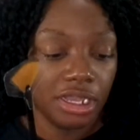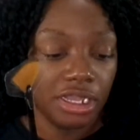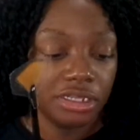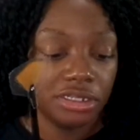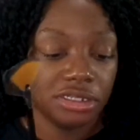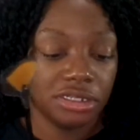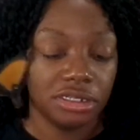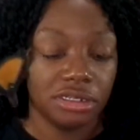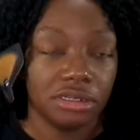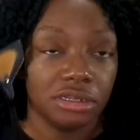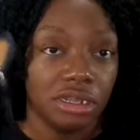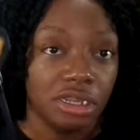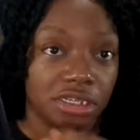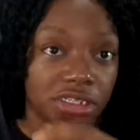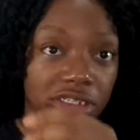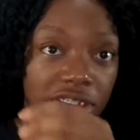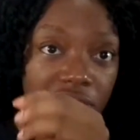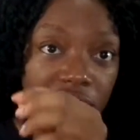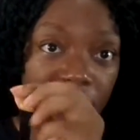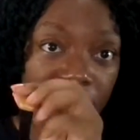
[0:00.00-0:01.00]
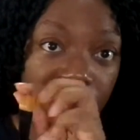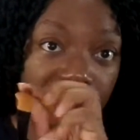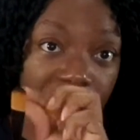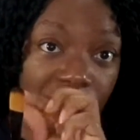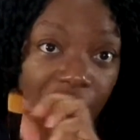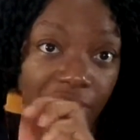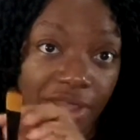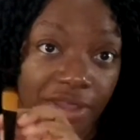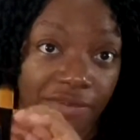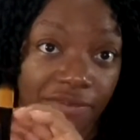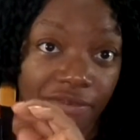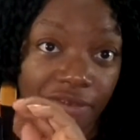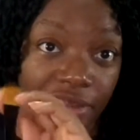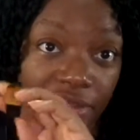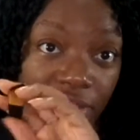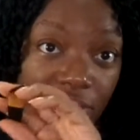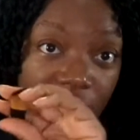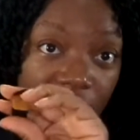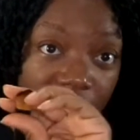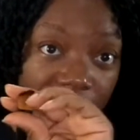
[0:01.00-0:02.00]
did love the way
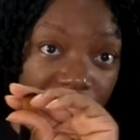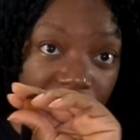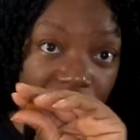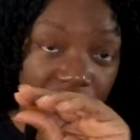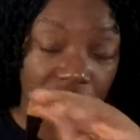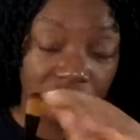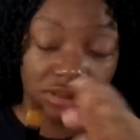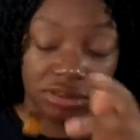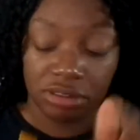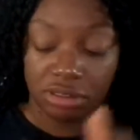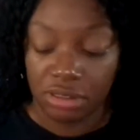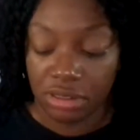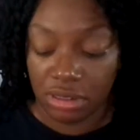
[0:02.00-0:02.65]
they felt.